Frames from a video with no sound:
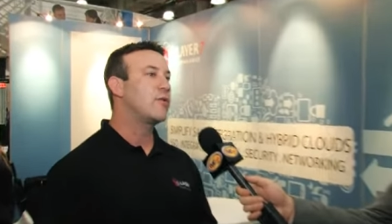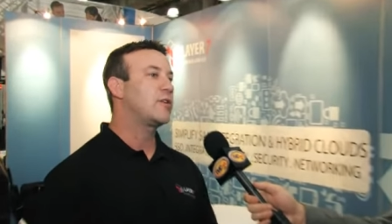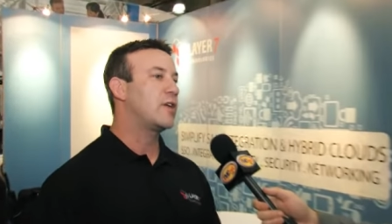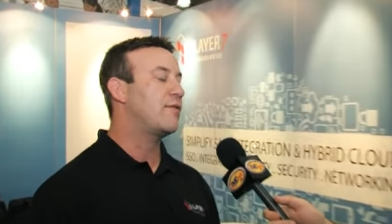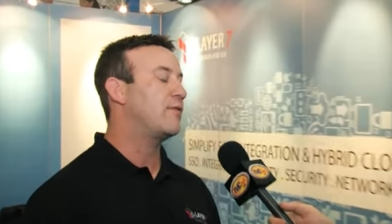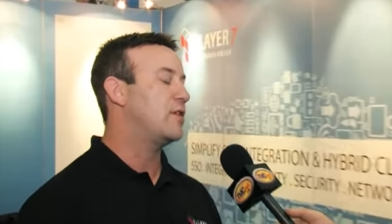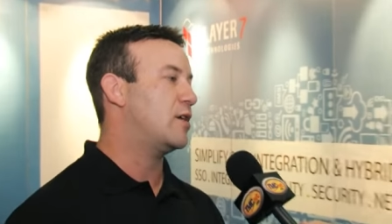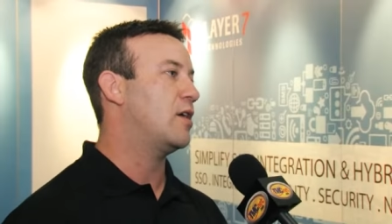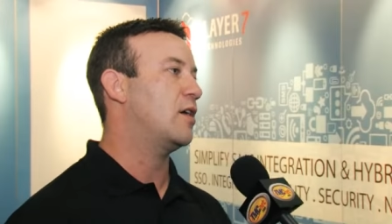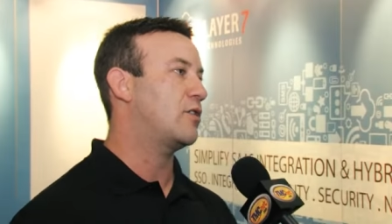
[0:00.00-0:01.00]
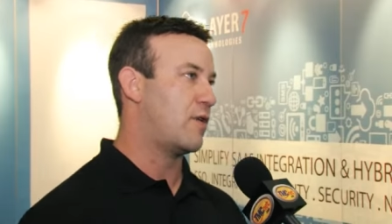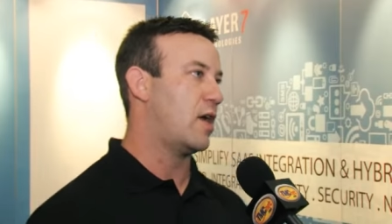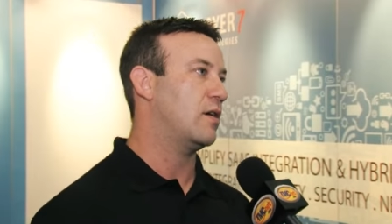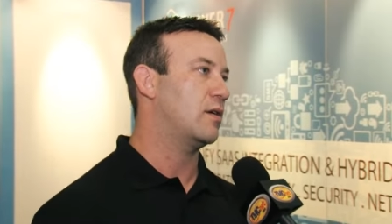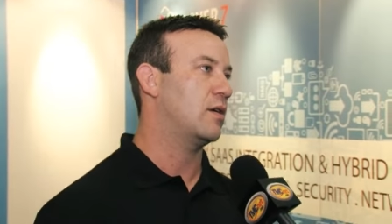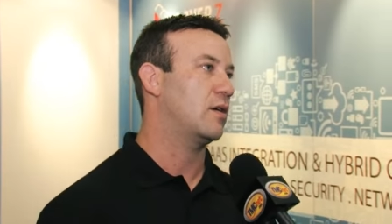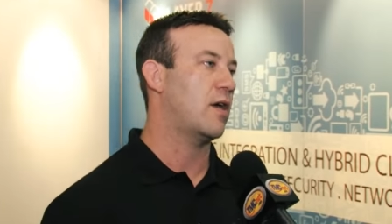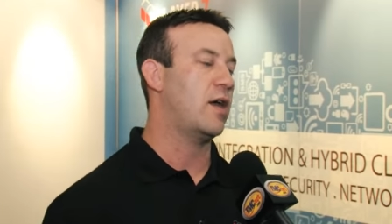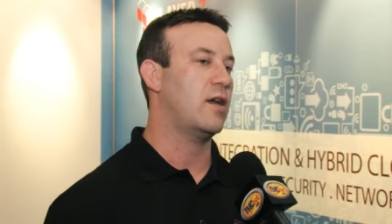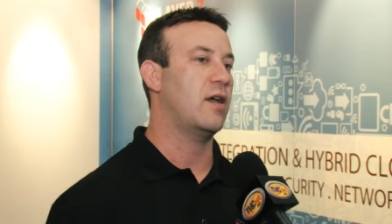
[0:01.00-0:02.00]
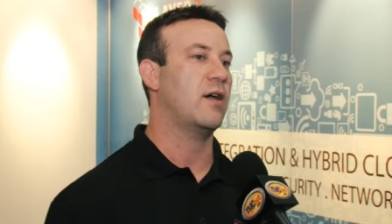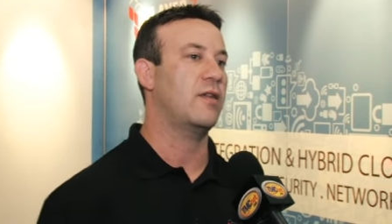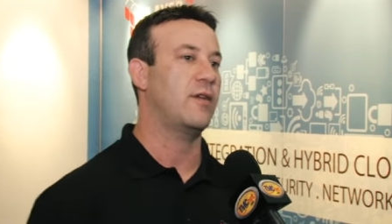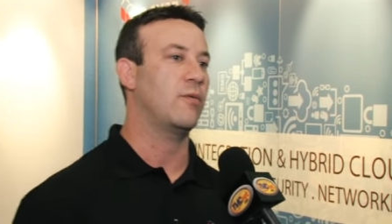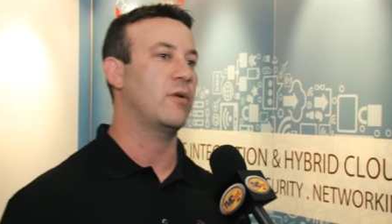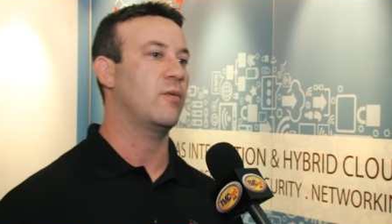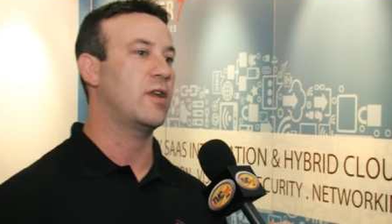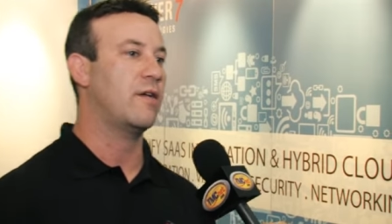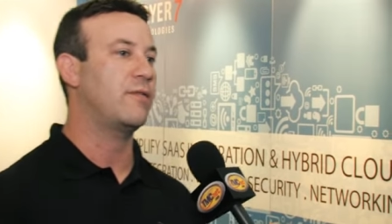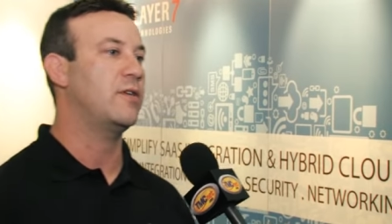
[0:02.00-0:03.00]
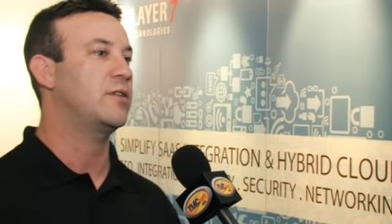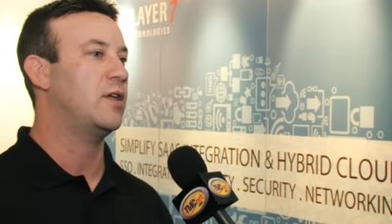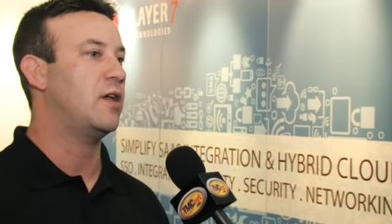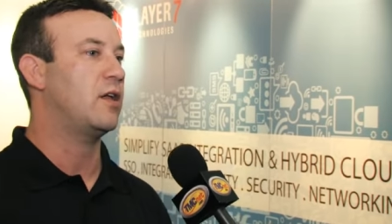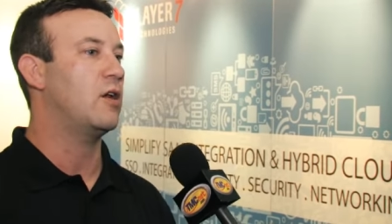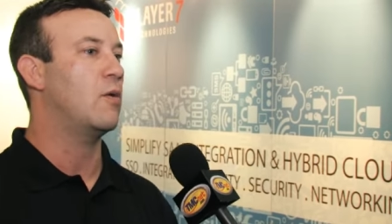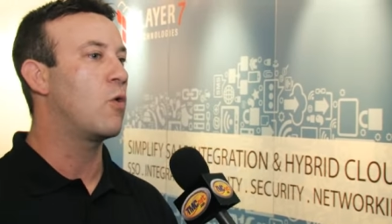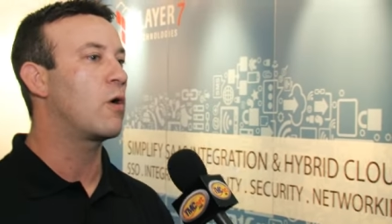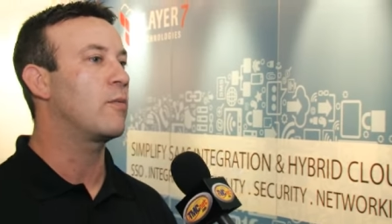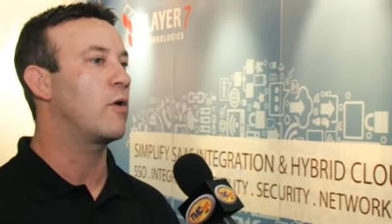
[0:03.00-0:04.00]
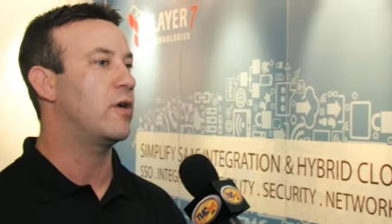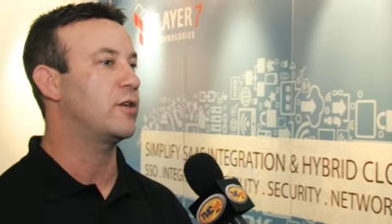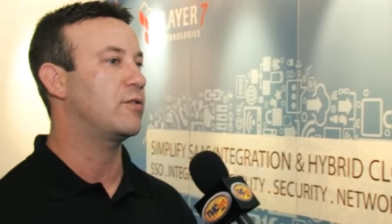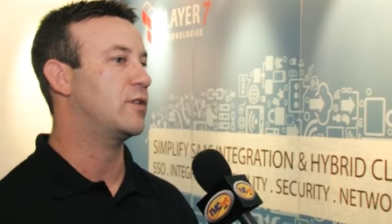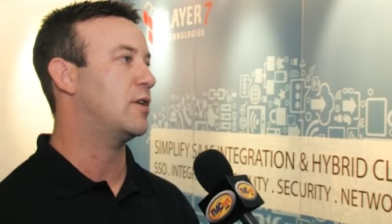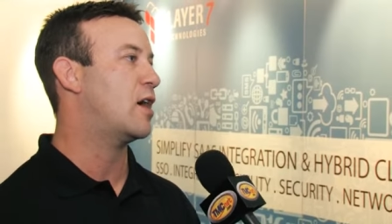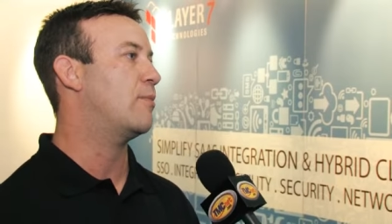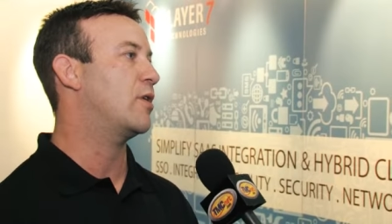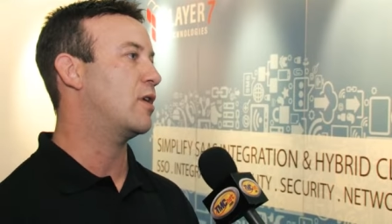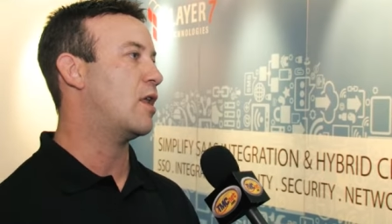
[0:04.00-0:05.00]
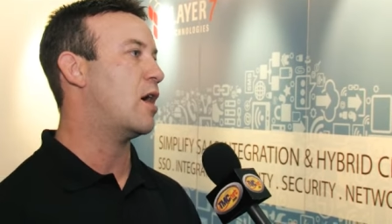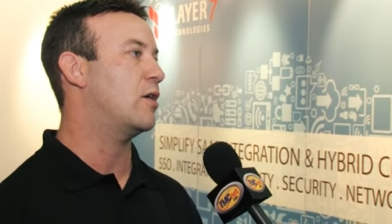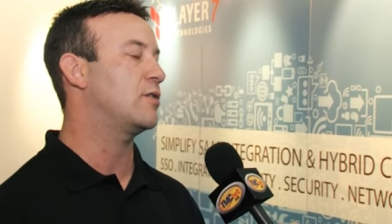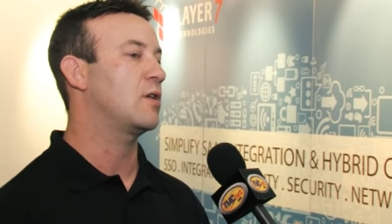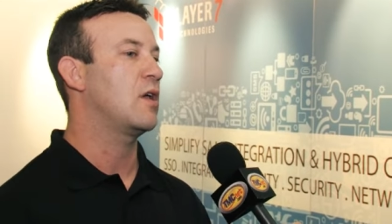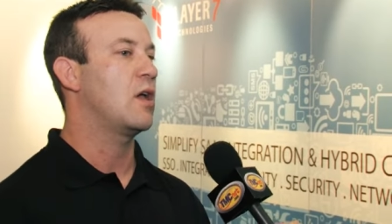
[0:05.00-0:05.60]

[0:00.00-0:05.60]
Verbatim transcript: we're definitely seeing a trend right? I, I think we're, we're, definitely seeing you know more and more interest in hybrid clouds.